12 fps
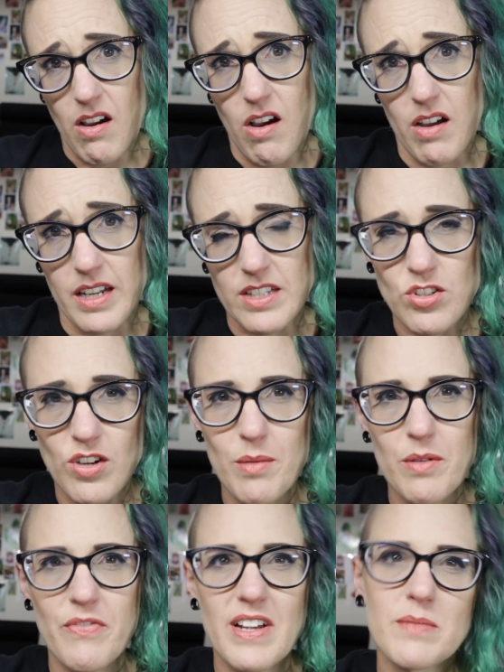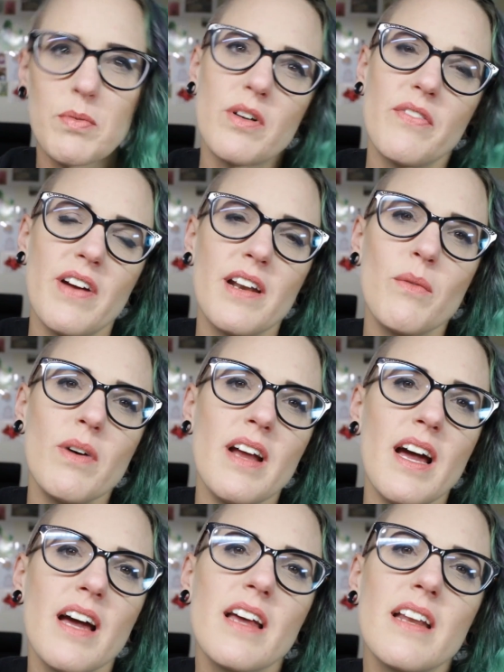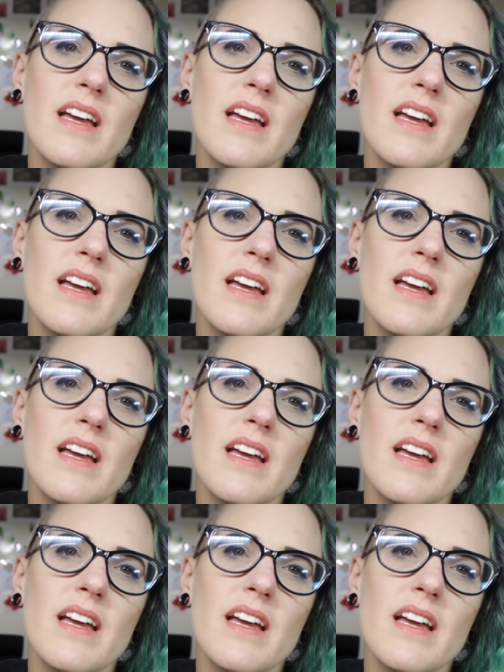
on Instagram and Facebook if anyone had